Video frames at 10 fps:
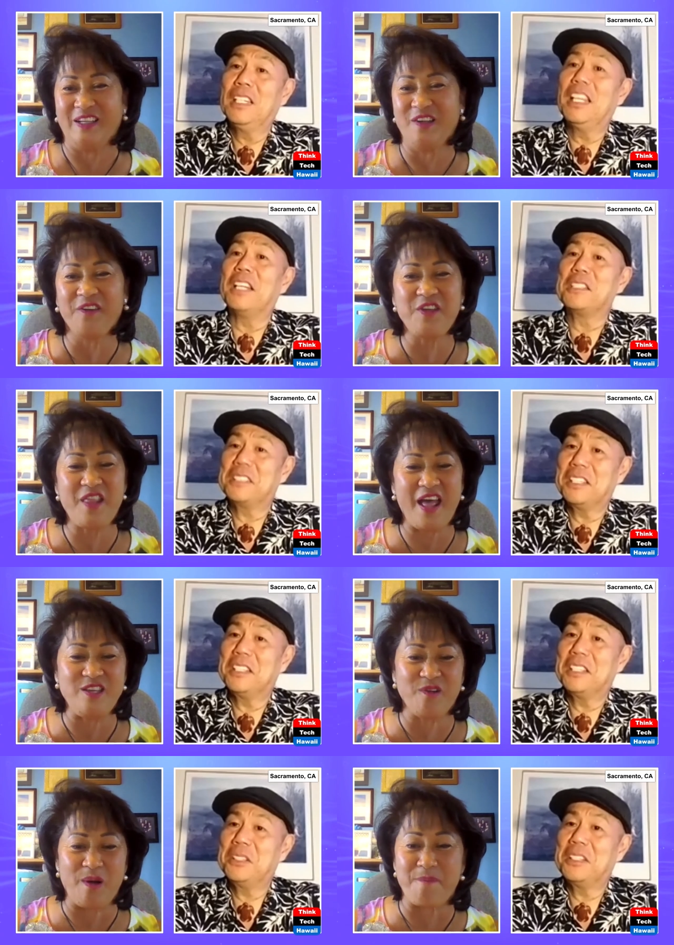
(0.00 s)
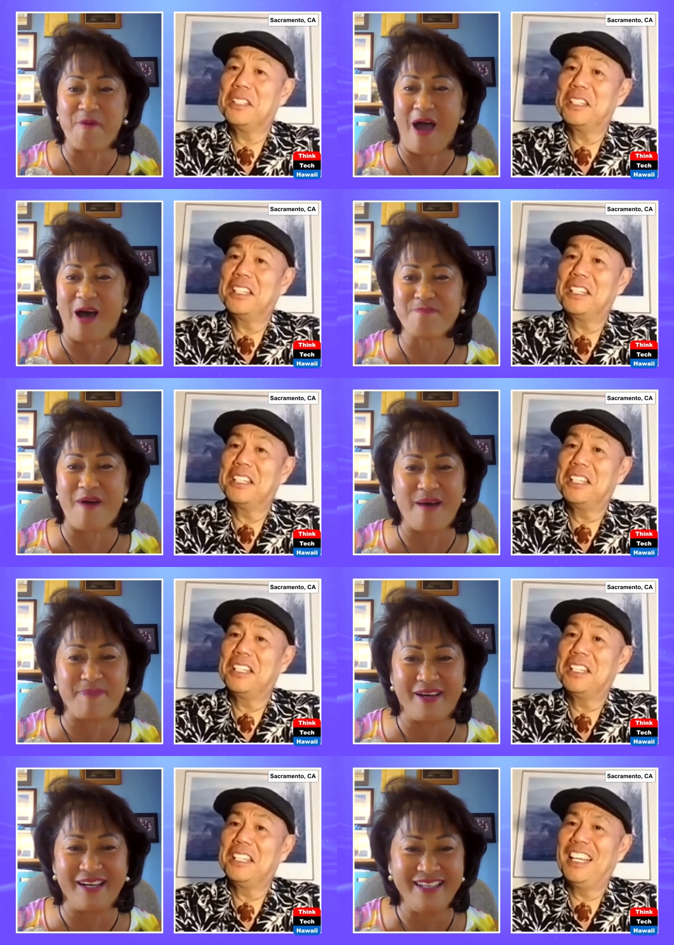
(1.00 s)
Speaker 1: I know yes. that you're a proud
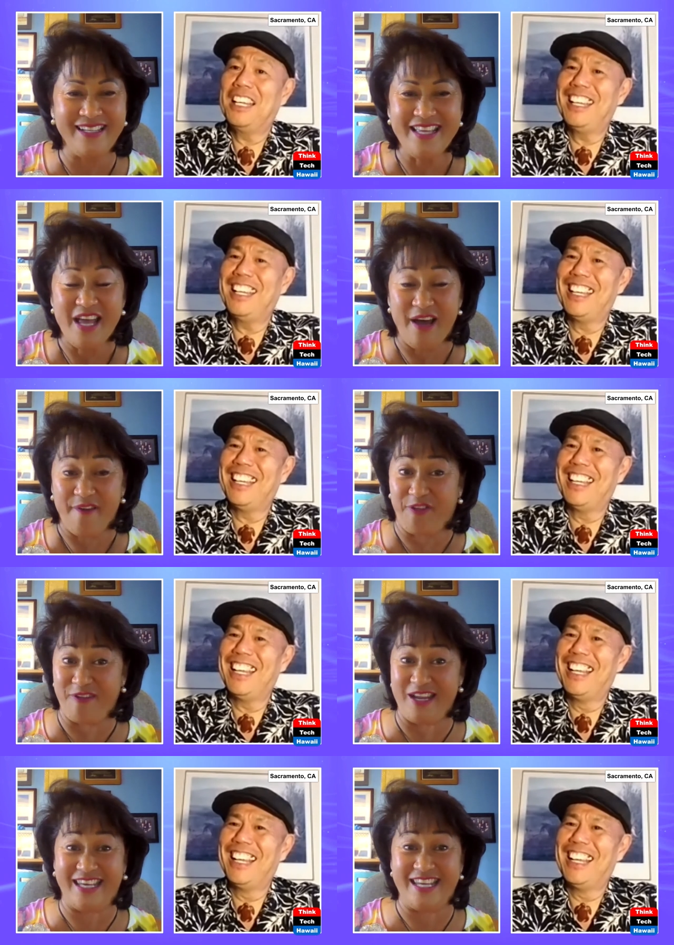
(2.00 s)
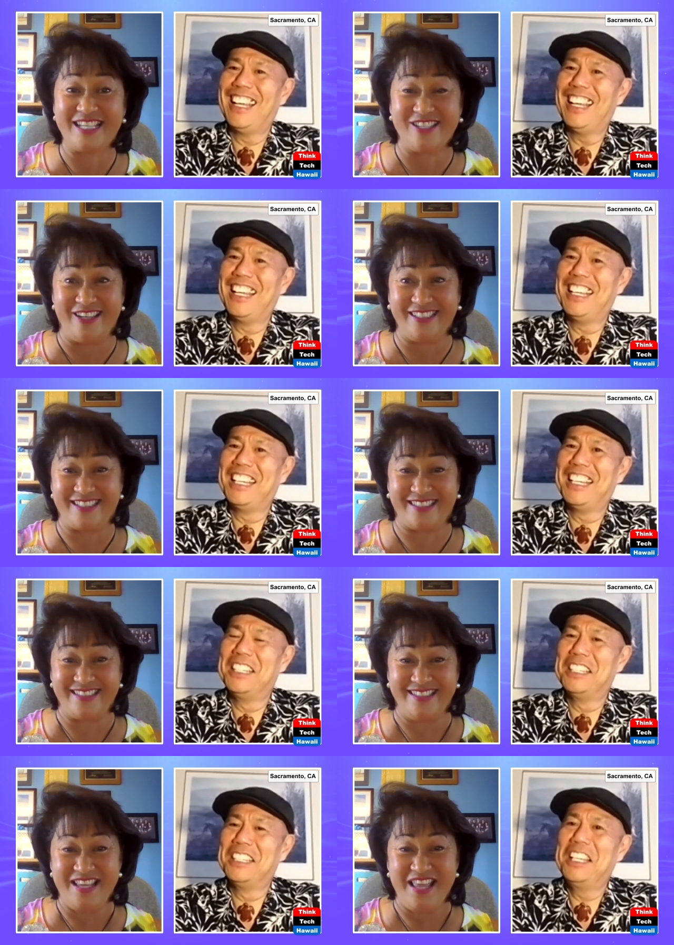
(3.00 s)
papa of three kishans
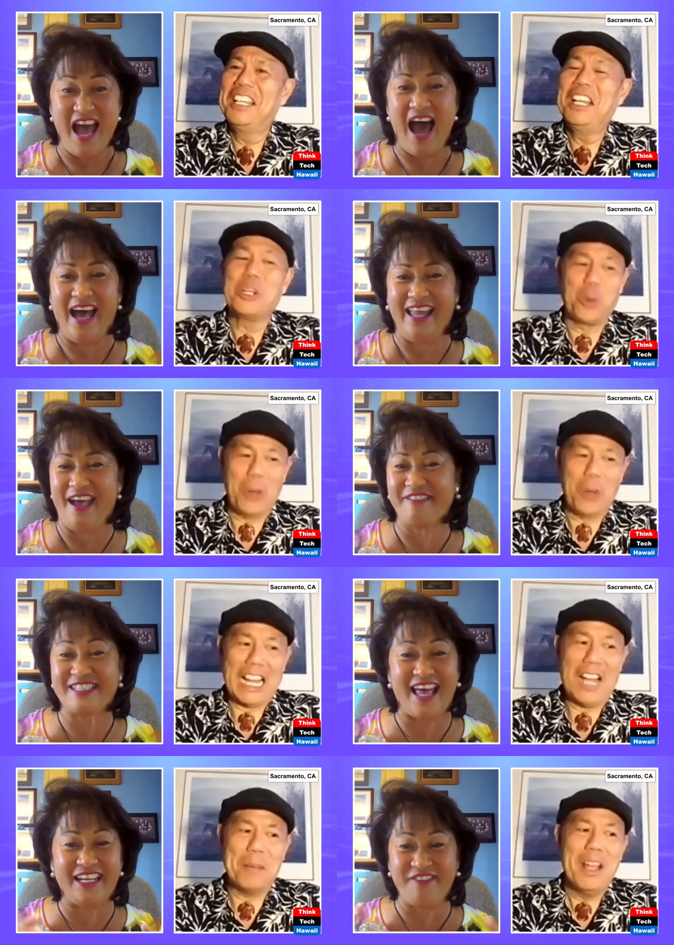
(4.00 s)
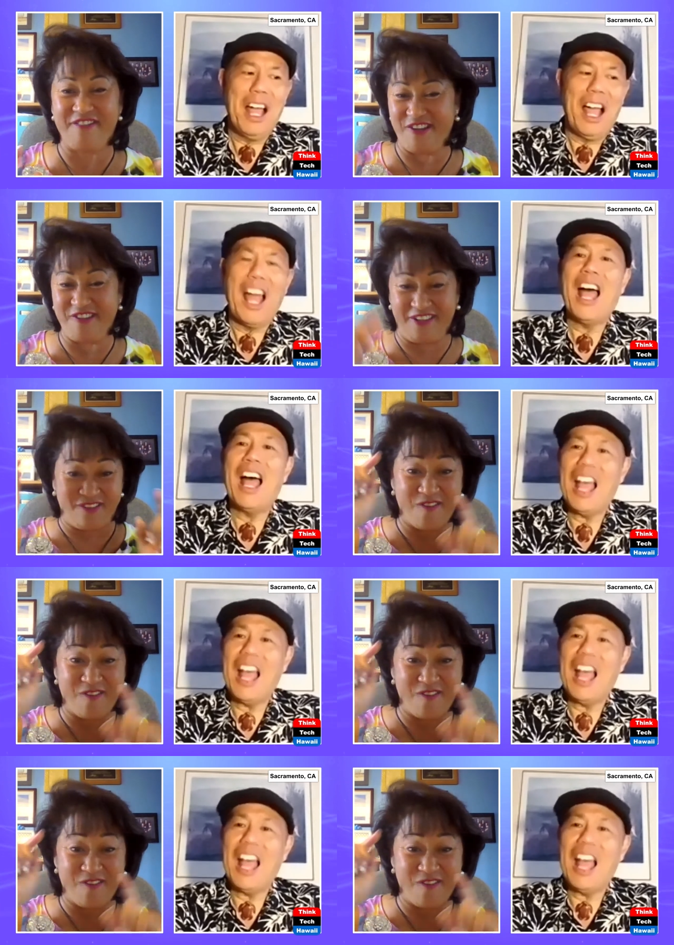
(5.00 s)
I have a side um, of you with